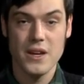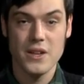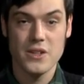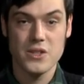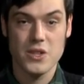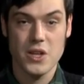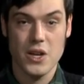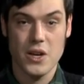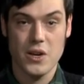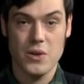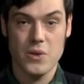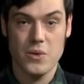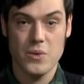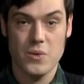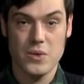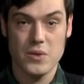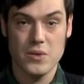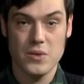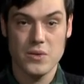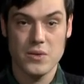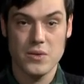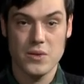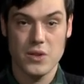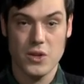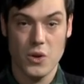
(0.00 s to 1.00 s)
So
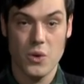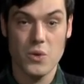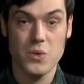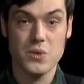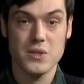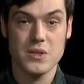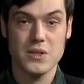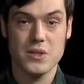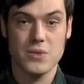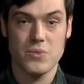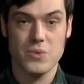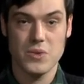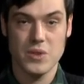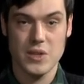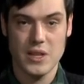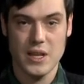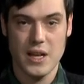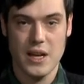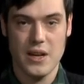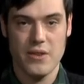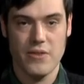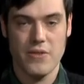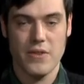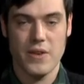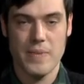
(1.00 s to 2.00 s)
the goal is to really
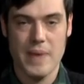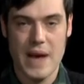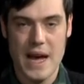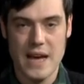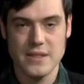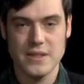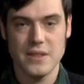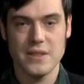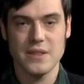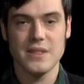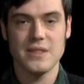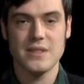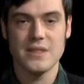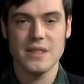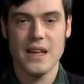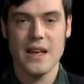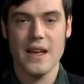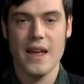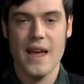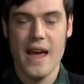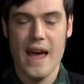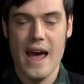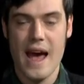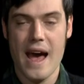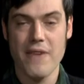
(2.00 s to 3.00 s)
kind of amass at least
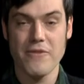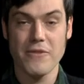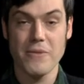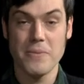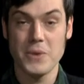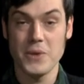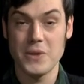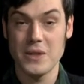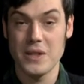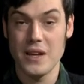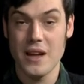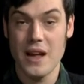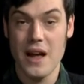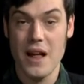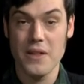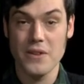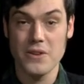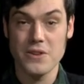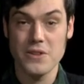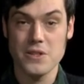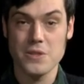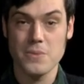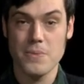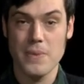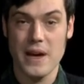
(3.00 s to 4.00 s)
half a million
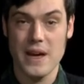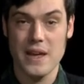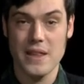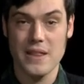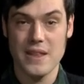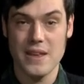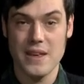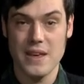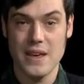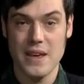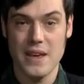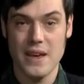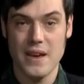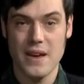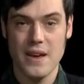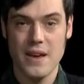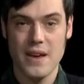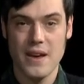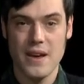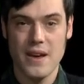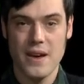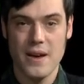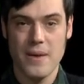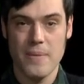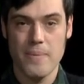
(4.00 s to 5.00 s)
dollars by the
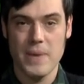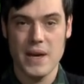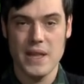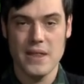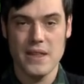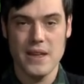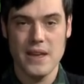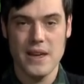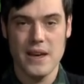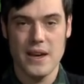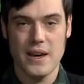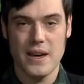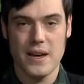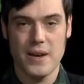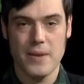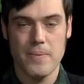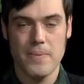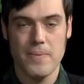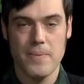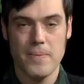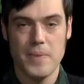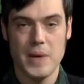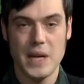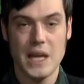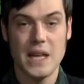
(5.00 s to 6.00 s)
by the uh,
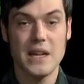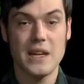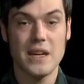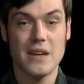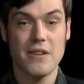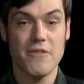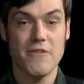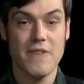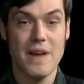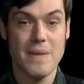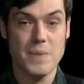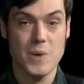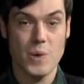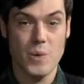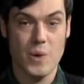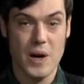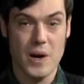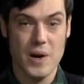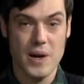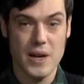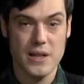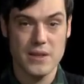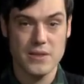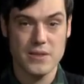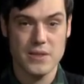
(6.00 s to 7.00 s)
beginning of
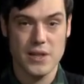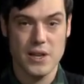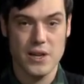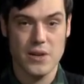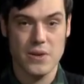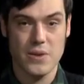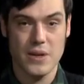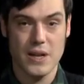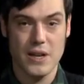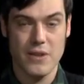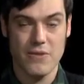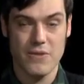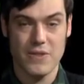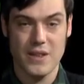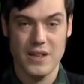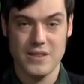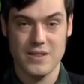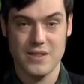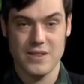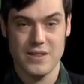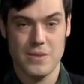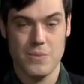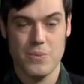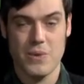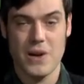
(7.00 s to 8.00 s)
February. So if
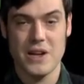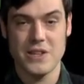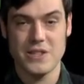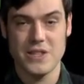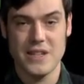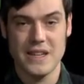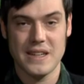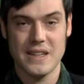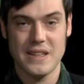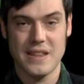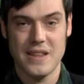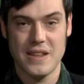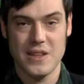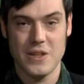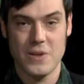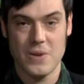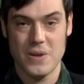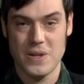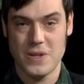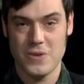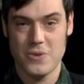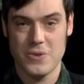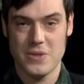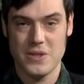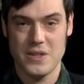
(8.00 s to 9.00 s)
this is a project that you're
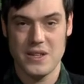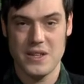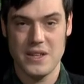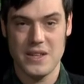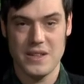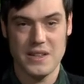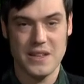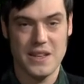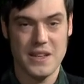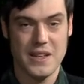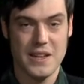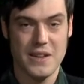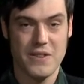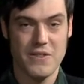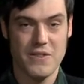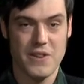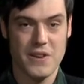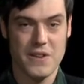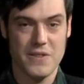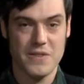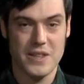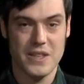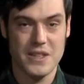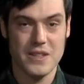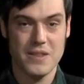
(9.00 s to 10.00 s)
interested in getting
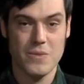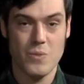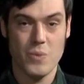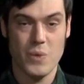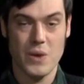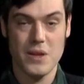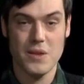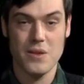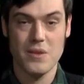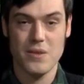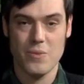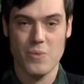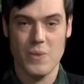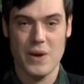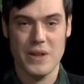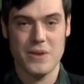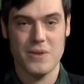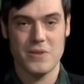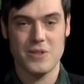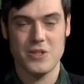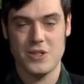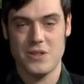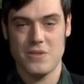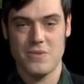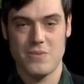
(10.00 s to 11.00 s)
involved in with,
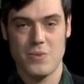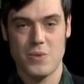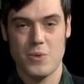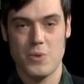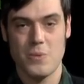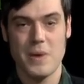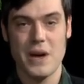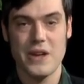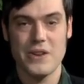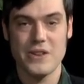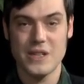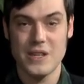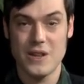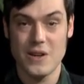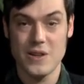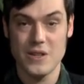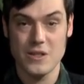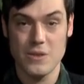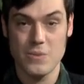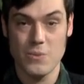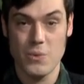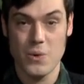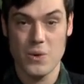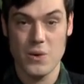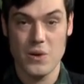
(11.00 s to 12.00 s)
whether just through monetary
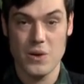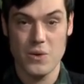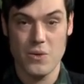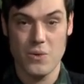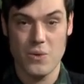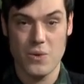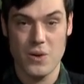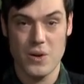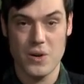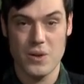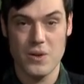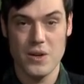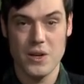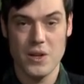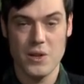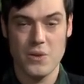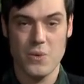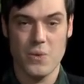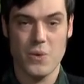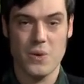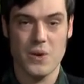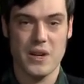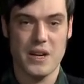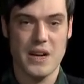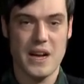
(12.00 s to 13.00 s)
support or
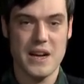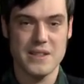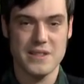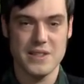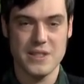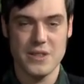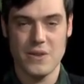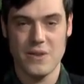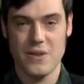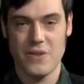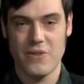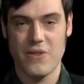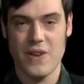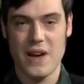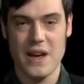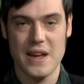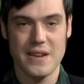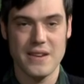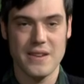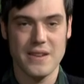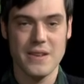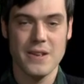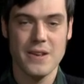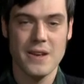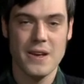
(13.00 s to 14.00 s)
through organizing, you can
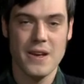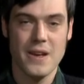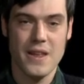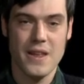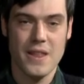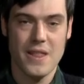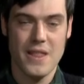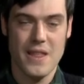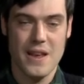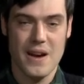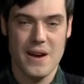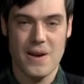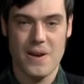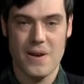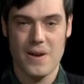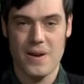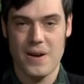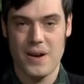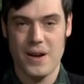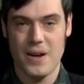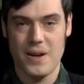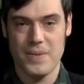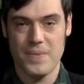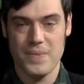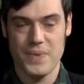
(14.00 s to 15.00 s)
find
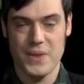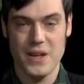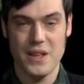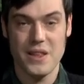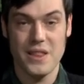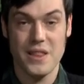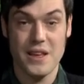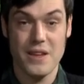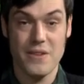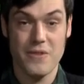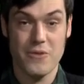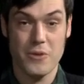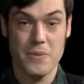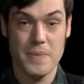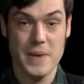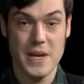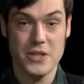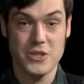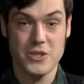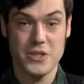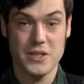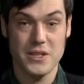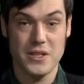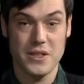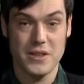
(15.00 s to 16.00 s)
their um, the, the
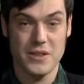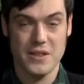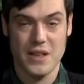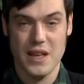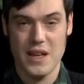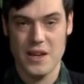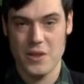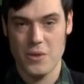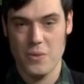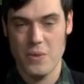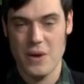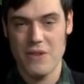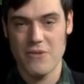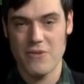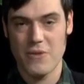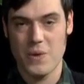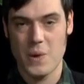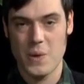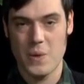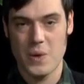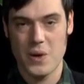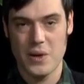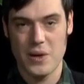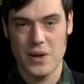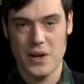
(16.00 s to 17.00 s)
information and kind of the way
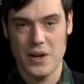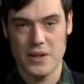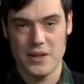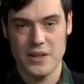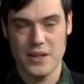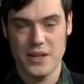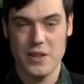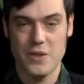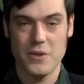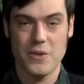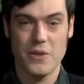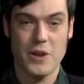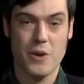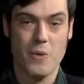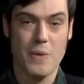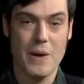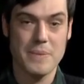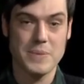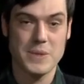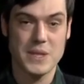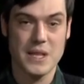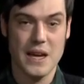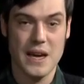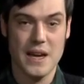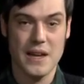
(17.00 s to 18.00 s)
forward on either their
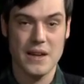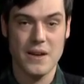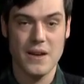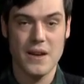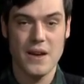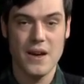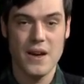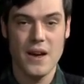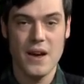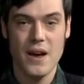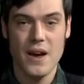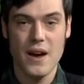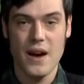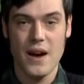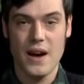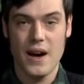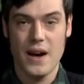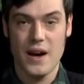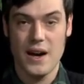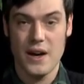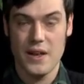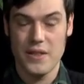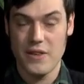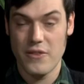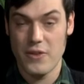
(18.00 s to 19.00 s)
website.
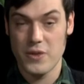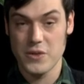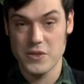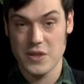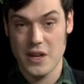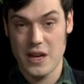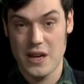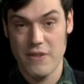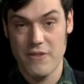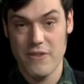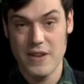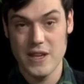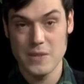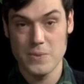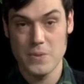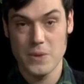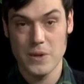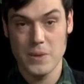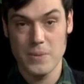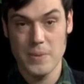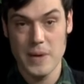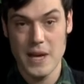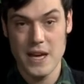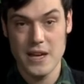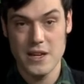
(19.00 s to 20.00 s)
Uh, they've also got a
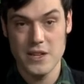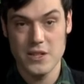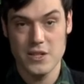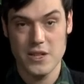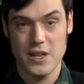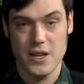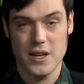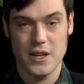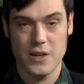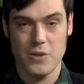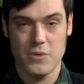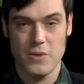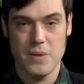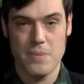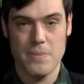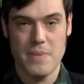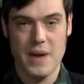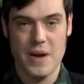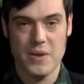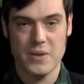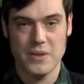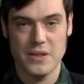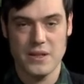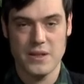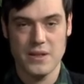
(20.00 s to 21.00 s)
Facebook page, uh, Green
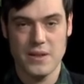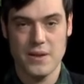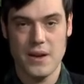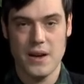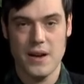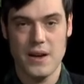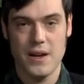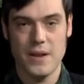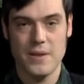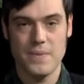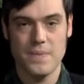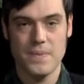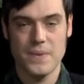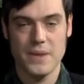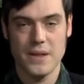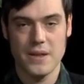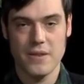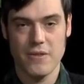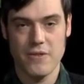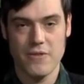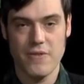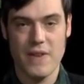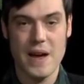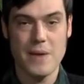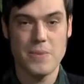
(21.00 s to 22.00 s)
Mountain uh,
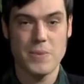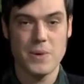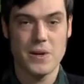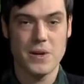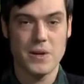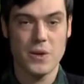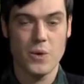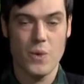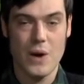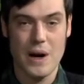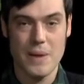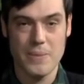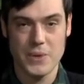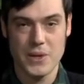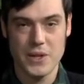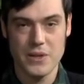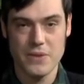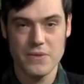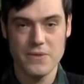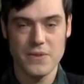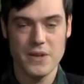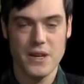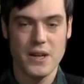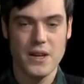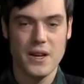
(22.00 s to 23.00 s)
Fiber
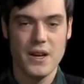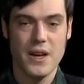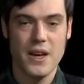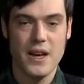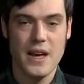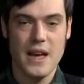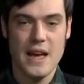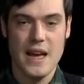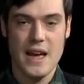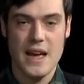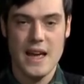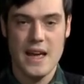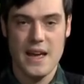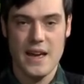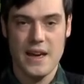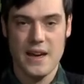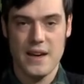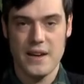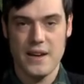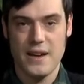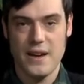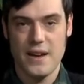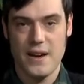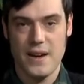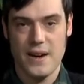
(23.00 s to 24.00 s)
Cooperative. And